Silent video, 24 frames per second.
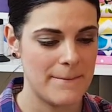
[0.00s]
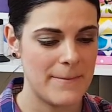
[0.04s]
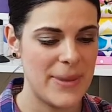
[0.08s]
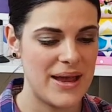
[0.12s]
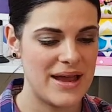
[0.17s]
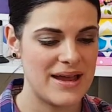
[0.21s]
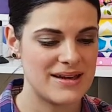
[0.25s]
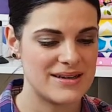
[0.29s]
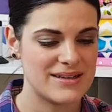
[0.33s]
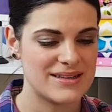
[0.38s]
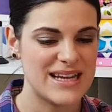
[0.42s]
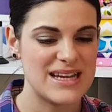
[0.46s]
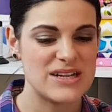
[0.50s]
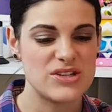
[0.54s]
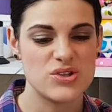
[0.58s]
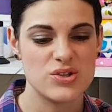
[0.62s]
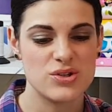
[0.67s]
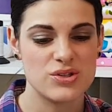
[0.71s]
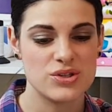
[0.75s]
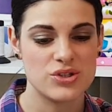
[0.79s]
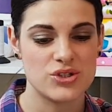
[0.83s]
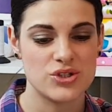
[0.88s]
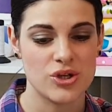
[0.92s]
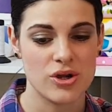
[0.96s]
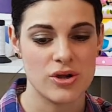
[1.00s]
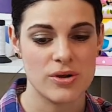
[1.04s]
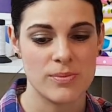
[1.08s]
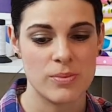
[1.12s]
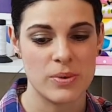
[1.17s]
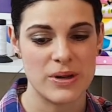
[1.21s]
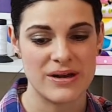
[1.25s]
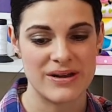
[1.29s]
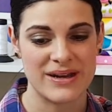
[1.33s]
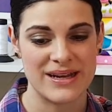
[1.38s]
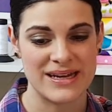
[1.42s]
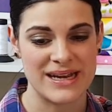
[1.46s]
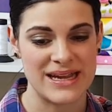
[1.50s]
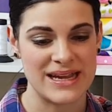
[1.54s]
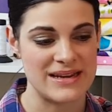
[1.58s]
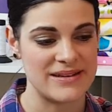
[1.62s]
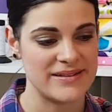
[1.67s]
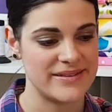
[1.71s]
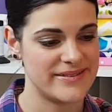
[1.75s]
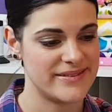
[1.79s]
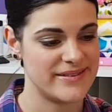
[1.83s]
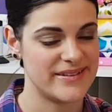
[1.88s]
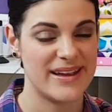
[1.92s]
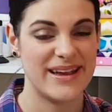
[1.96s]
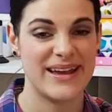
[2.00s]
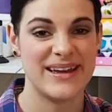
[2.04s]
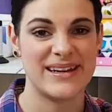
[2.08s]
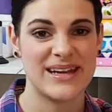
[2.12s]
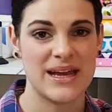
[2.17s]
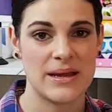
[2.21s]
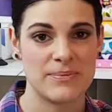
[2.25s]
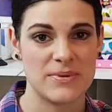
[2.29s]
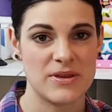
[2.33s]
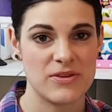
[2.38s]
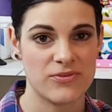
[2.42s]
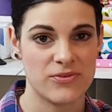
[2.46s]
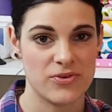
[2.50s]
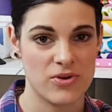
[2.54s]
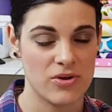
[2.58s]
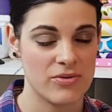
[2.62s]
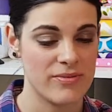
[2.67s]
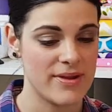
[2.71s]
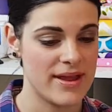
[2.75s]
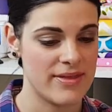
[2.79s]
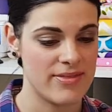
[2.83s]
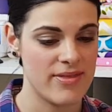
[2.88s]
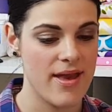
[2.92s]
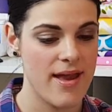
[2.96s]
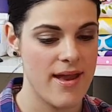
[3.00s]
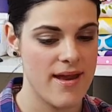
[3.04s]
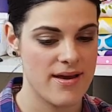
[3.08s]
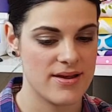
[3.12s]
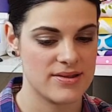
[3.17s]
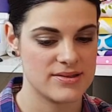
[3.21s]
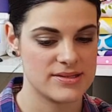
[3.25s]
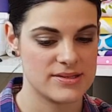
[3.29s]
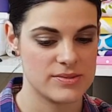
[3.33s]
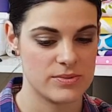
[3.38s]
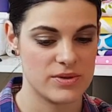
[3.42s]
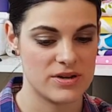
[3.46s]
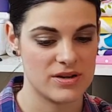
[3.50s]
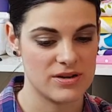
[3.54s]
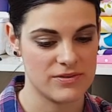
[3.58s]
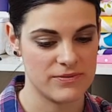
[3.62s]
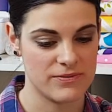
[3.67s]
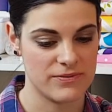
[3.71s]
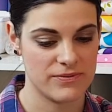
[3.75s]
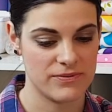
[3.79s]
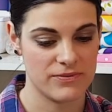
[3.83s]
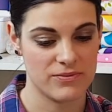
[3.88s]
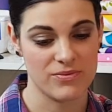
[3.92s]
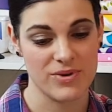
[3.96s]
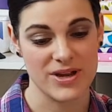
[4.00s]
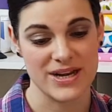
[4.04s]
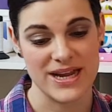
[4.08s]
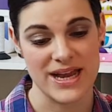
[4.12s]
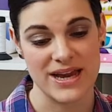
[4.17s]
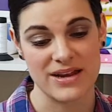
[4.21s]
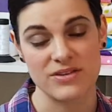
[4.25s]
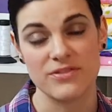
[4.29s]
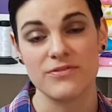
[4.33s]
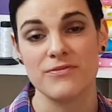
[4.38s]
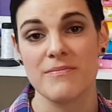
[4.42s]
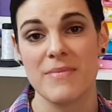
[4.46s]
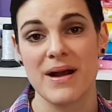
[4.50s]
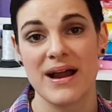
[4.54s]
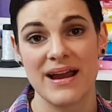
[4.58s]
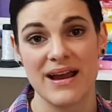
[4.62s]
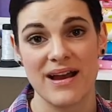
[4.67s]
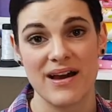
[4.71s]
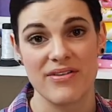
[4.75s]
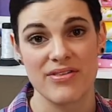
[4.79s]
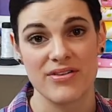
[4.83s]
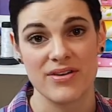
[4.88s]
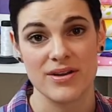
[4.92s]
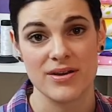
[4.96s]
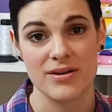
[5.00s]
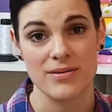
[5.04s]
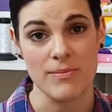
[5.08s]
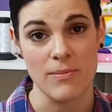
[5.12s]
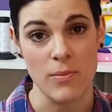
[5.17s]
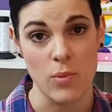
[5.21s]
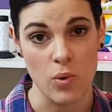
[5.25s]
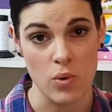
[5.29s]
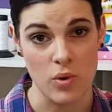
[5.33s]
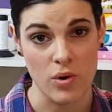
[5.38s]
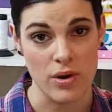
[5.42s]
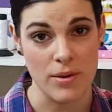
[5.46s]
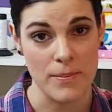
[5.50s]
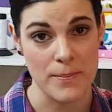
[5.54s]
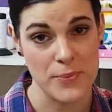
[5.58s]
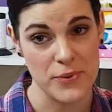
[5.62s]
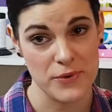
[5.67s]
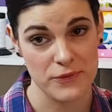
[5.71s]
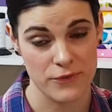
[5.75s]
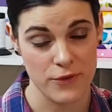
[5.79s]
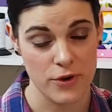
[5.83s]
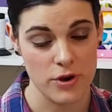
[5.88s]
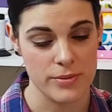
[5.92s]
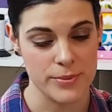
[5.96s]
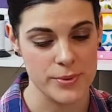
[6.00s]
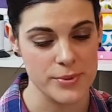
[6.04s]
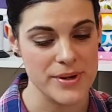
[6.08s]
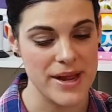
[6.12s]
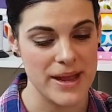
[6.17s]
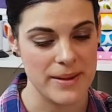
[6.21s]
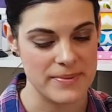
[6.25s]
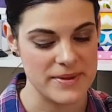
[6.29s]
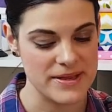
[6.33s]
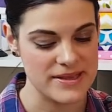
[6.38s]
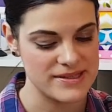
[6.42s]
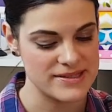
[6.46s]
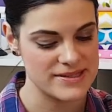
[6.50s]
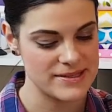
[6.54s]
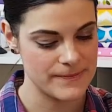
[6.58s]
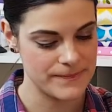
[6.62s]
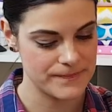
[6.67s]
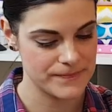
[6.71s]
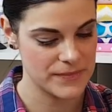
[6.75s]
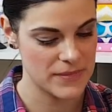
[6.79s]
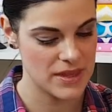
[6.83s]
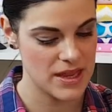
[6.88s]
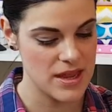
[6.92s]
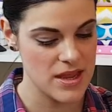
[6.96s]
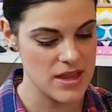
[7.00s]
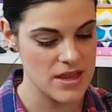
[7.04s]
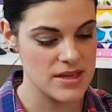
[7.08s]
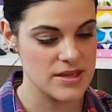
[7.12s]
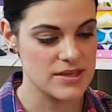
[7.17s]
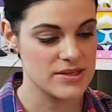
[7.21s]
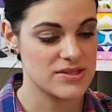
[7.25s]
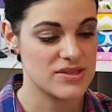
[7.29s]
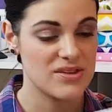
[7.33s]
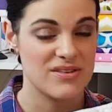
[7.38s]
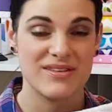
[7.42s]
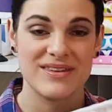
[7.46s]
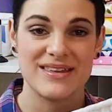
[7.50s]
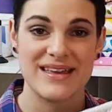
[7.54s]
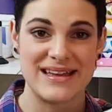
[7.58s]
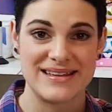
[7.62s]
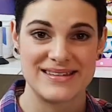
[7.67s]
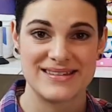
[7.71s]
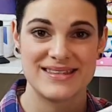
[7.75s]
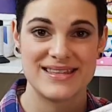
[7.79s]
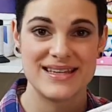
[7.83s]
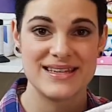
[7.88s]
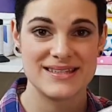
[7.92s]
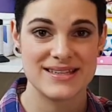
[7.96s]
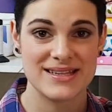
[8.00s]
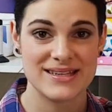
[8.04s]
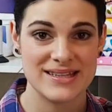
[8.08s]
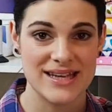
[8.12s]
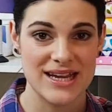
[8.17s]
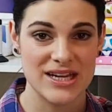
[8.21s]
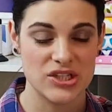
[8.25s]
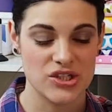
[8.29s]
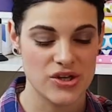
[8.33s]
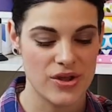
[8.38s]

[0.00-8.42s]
but they do the job when I need a nappy for around the house when I've run out of my other more preferable nappies. So yes, this is a